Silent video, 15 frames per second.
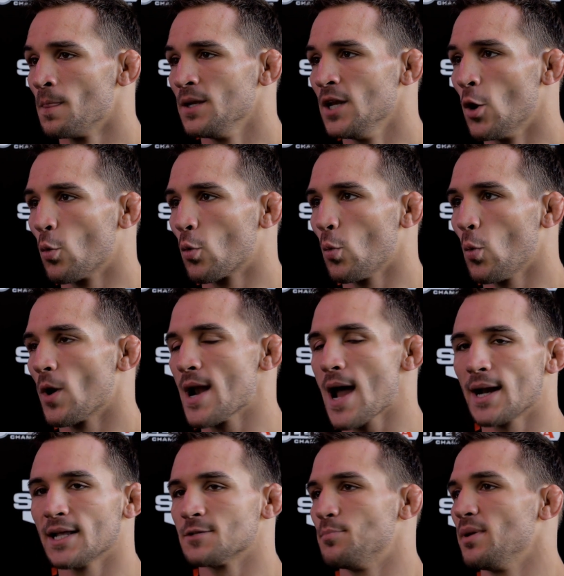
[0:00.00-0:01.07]
you know, we're
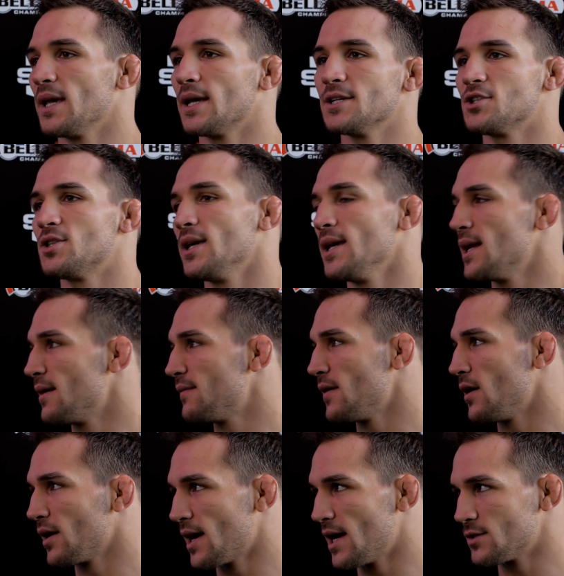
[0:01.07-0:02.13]
not as big as the
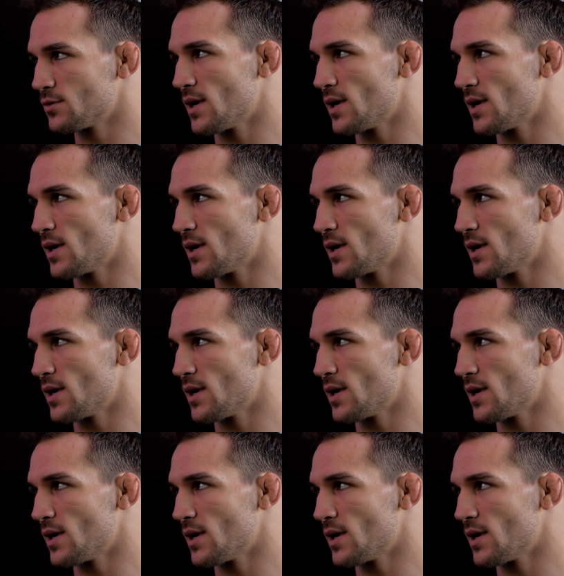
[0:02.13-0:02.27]
NFL guys.